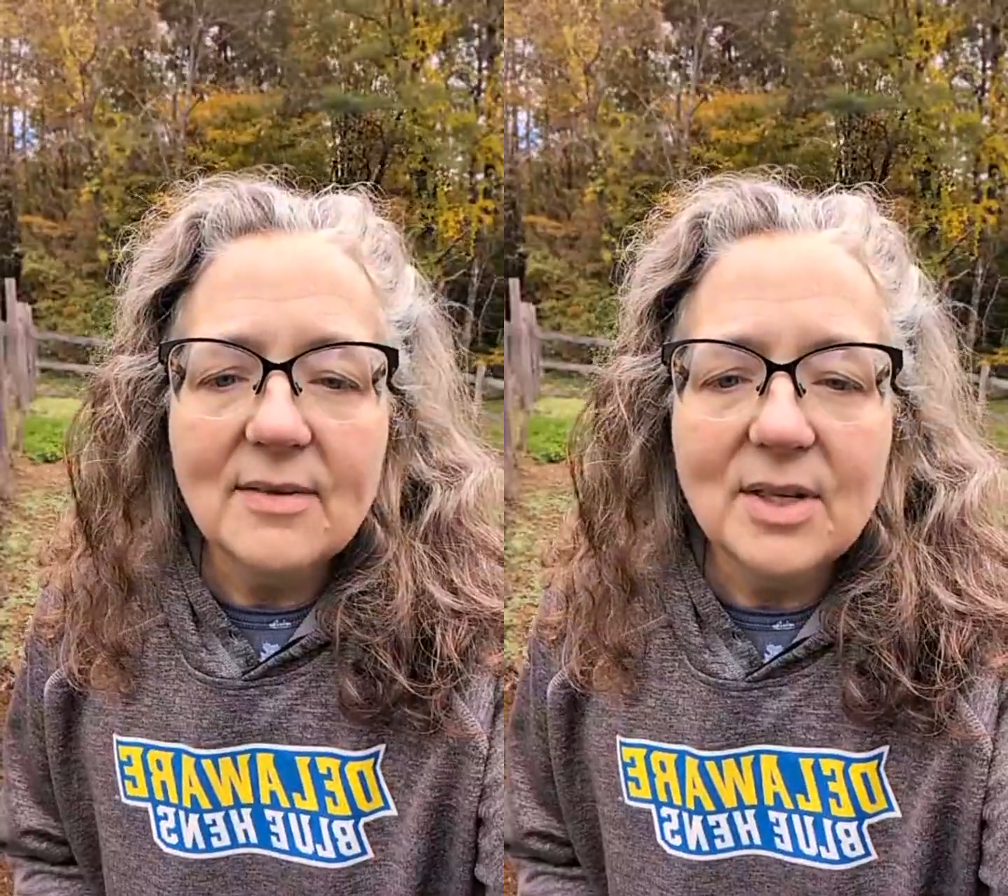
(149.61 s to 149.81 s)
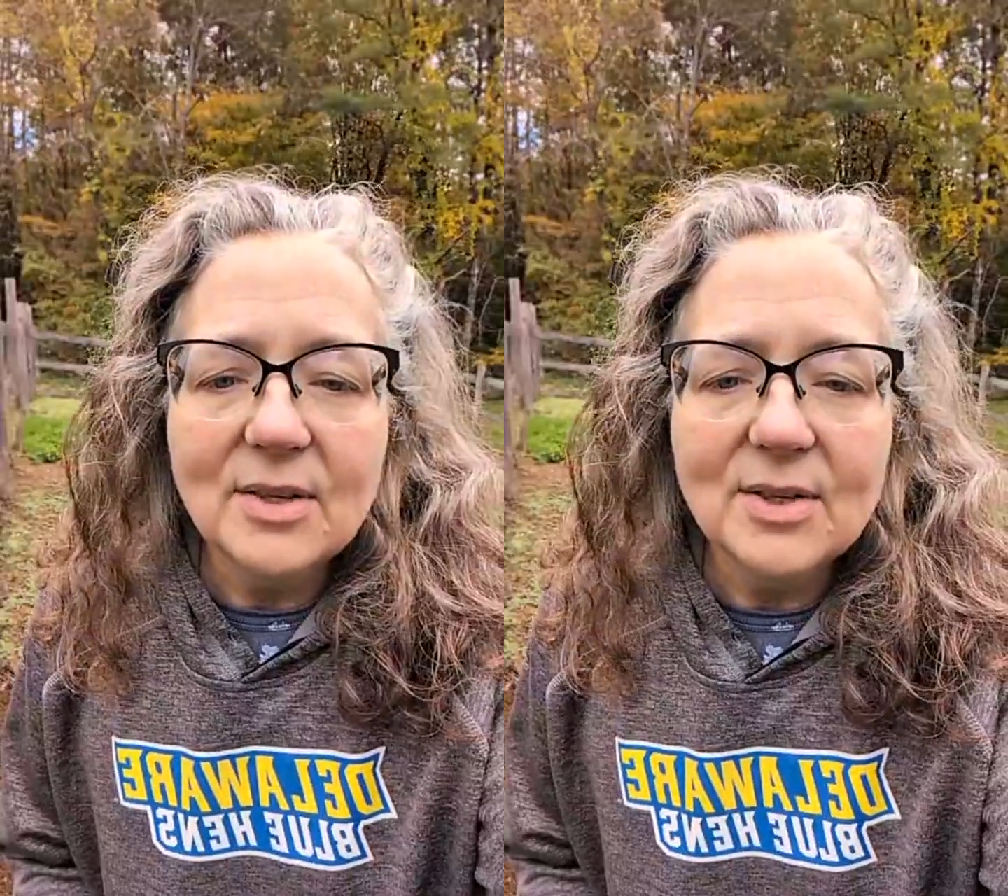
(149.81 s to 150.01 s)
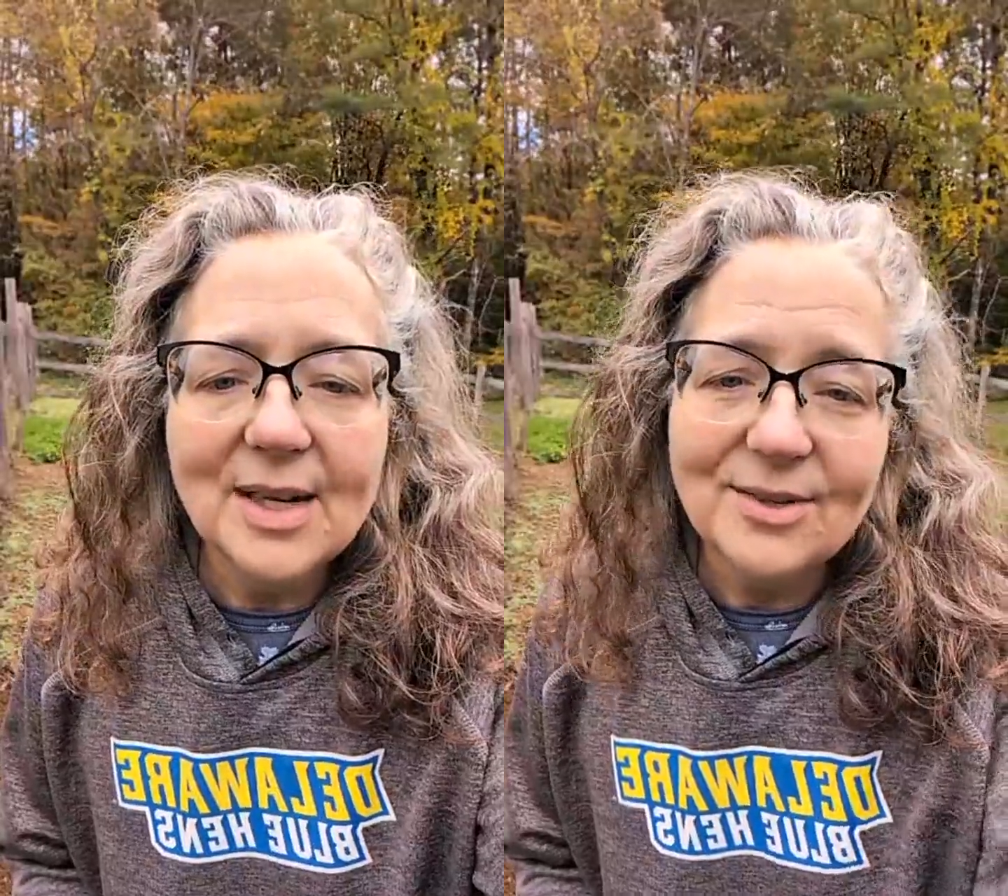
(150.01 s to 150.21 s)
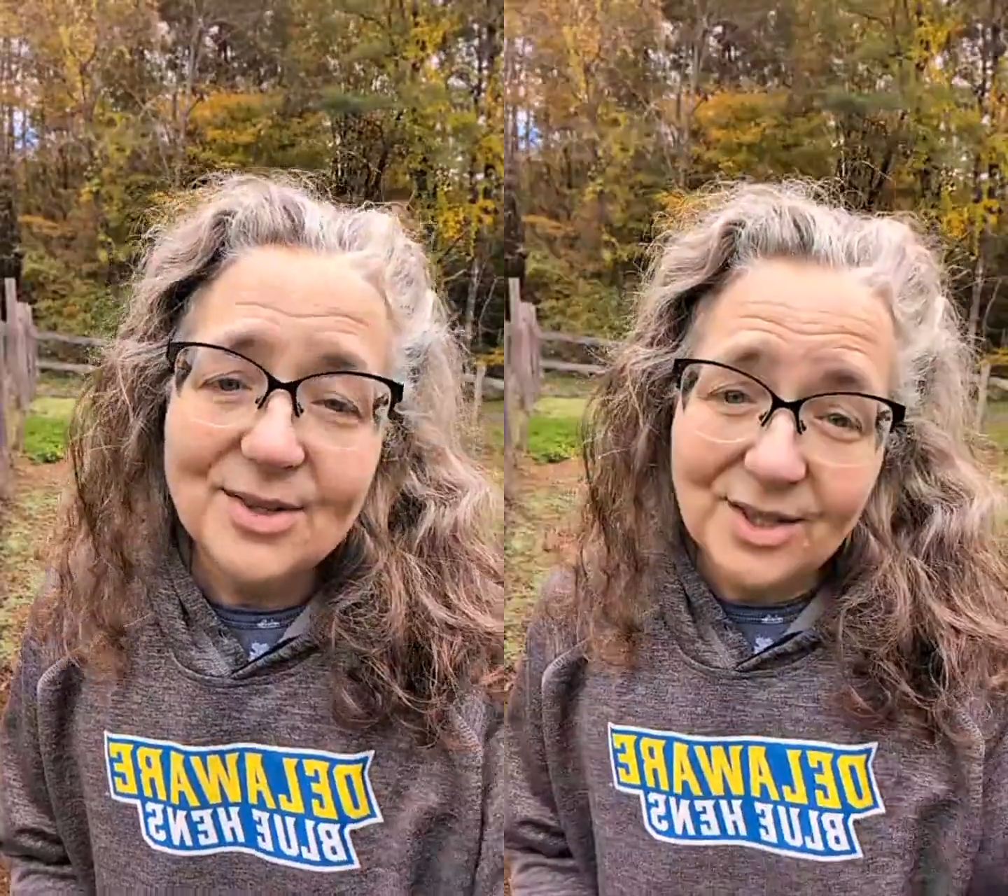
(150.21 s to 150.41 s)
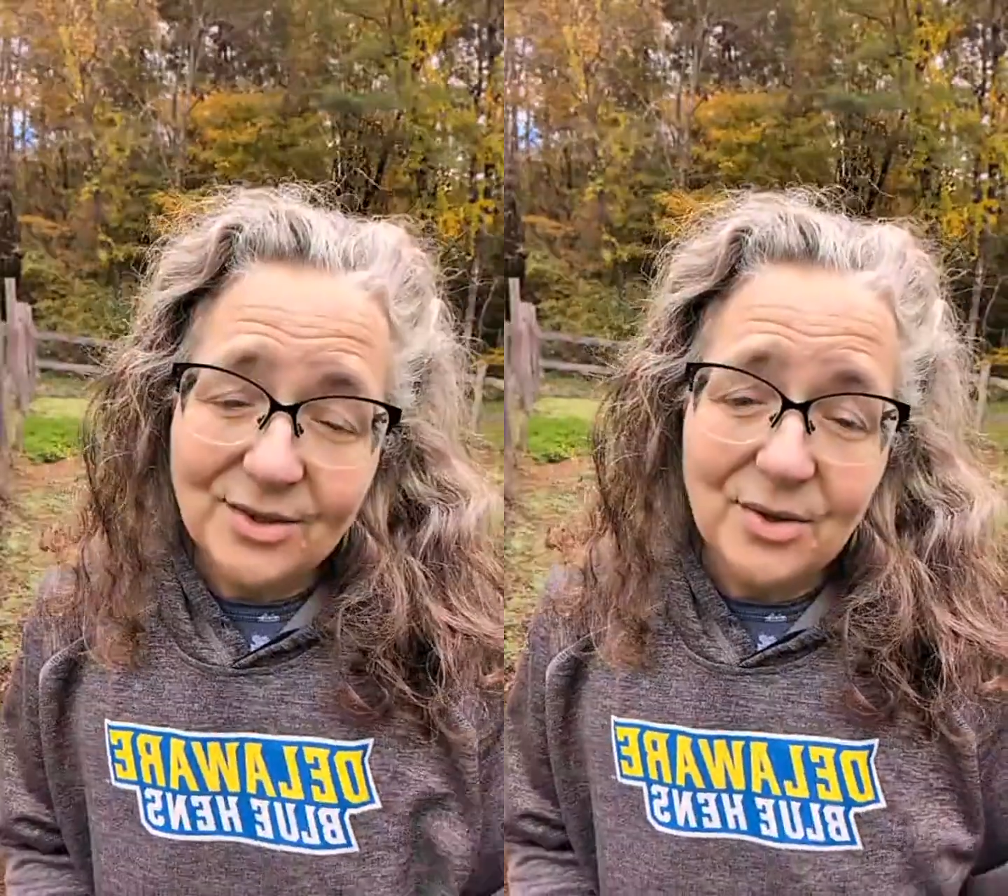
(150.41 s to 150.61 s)
Seven years
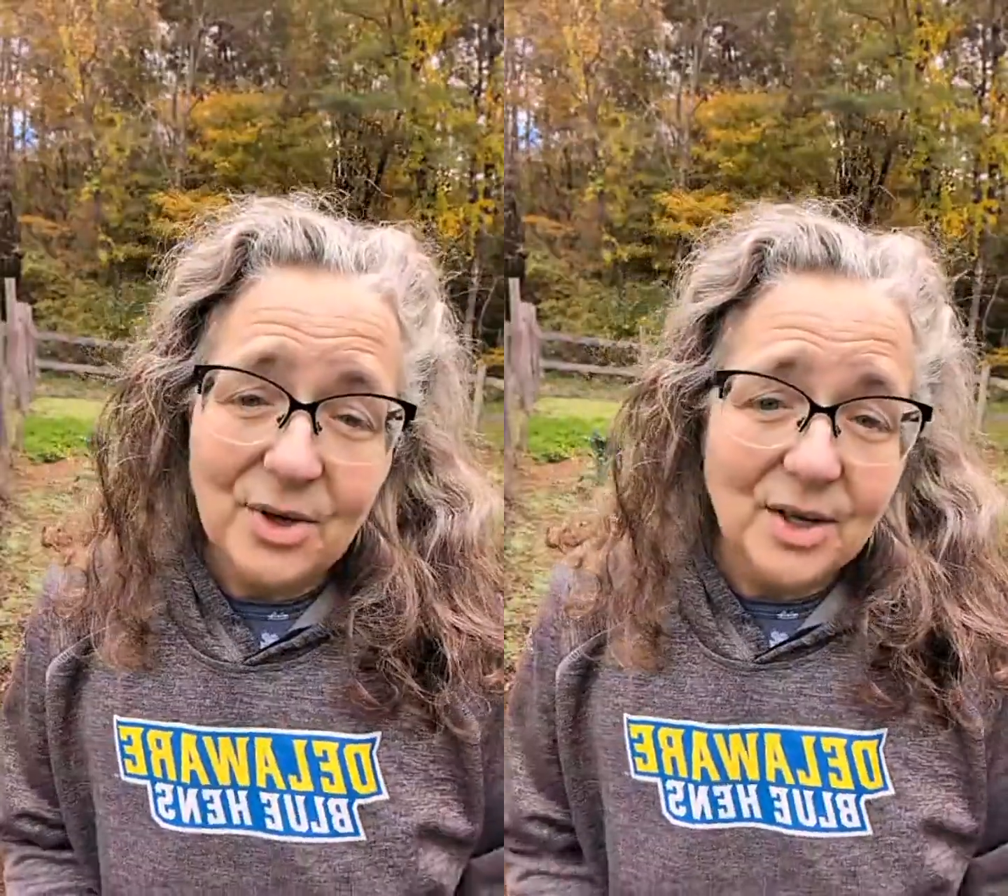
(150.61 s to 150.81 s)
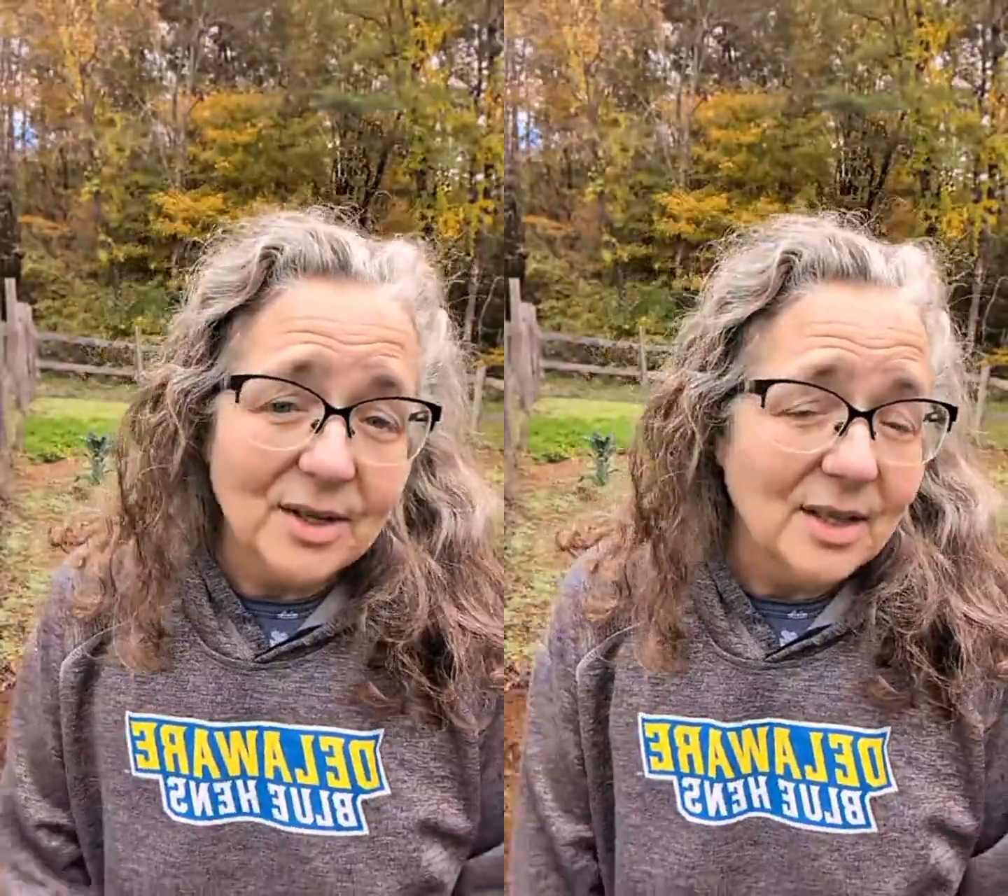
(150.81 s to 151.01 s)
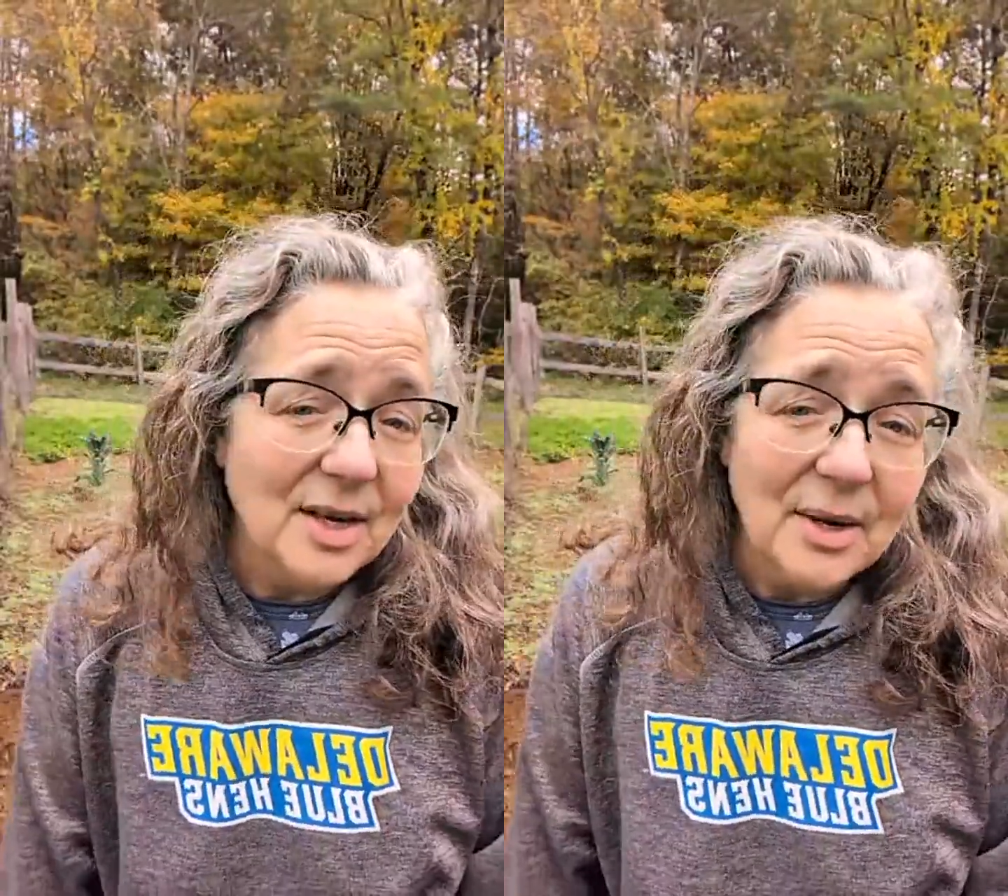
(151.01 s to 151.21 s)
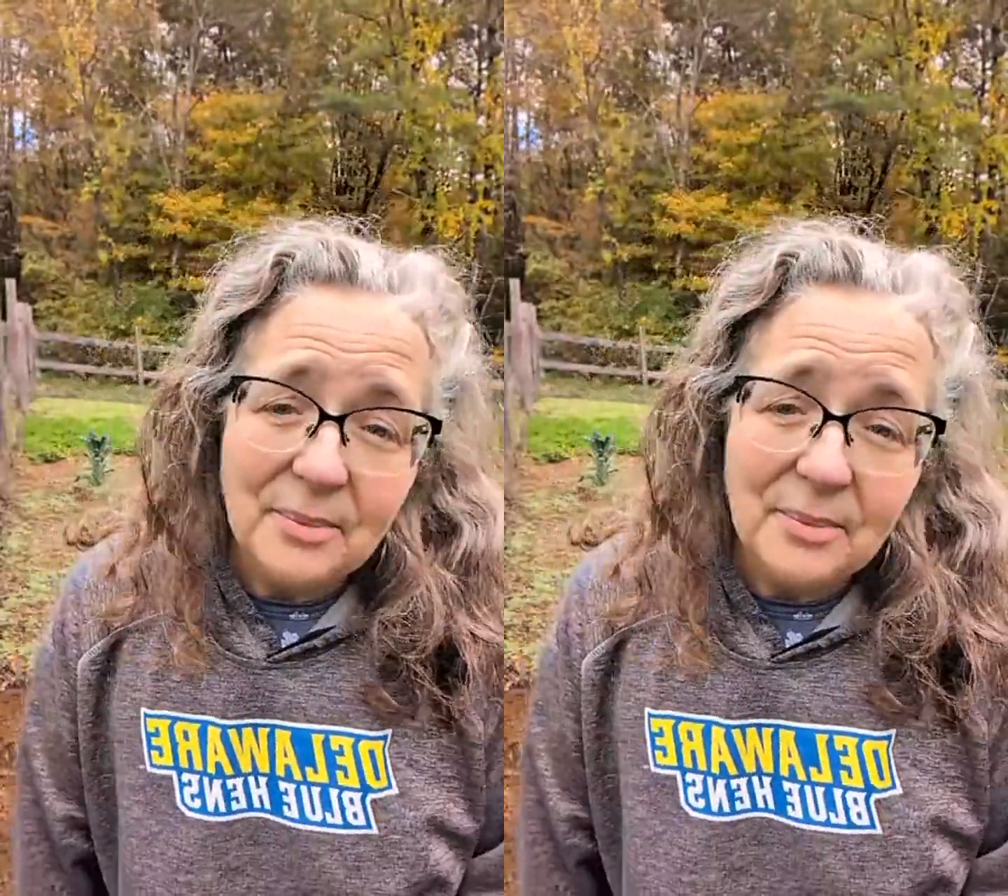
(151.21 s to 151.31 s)
later, still no garden.